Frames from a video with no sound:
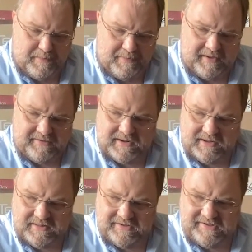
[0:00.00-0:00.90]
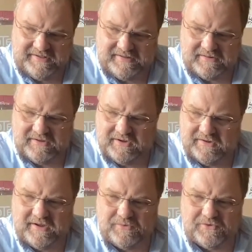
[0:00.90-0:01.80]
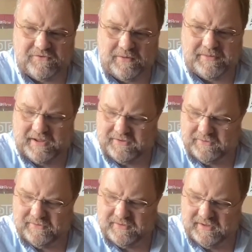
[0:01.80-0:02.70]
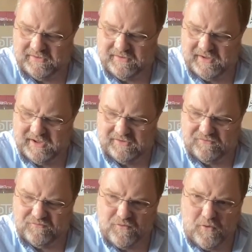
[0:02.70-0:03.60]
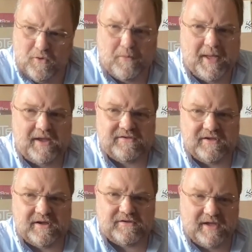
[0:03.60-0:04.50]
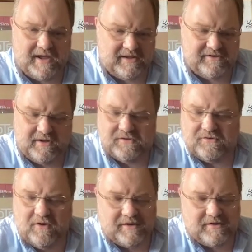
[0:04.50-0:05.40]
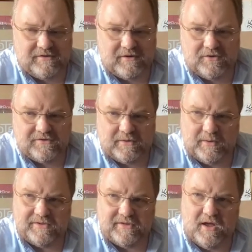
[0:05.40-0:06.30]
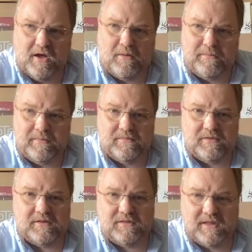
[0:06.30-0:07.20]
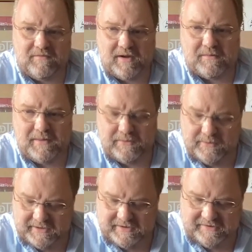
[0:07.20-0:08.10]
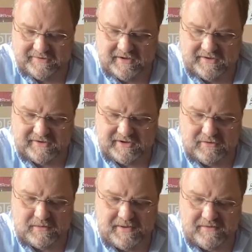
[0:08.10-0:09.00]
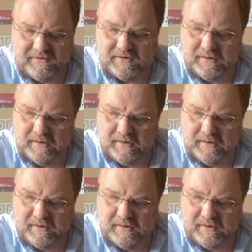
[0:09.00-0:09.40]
Basically, this is a turntable stripped down to its raw basics, and it sounds great as a consequence. The arm that they recommend with it is a unipivot,